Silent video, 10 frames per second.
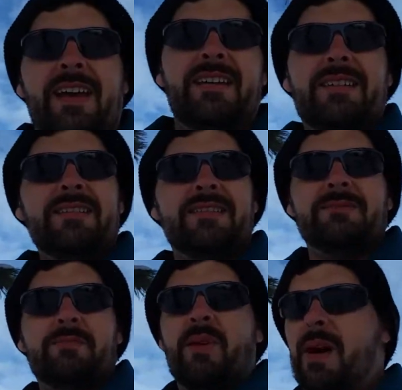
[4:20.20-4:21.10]
It's
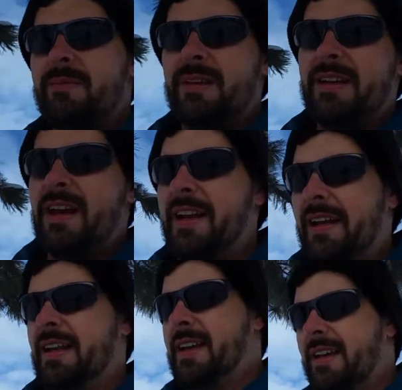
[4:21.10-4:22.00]
probably not
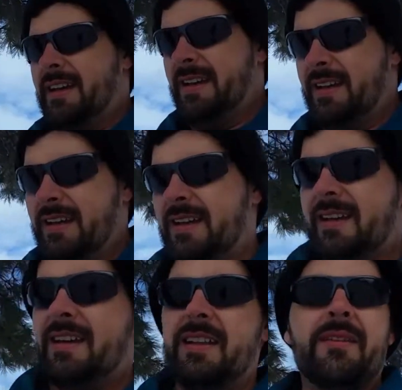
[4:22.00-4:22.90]

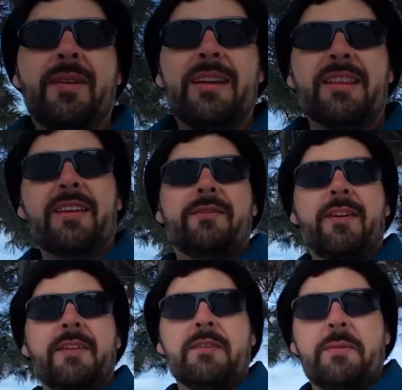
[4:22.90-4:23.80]
the right thing
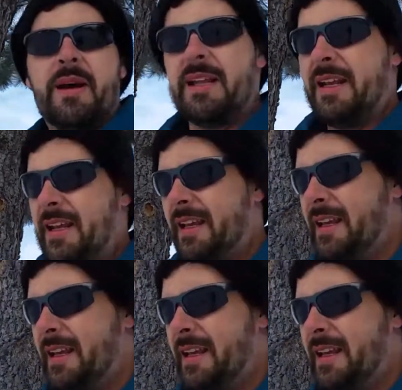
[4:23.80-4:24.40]
for everybody.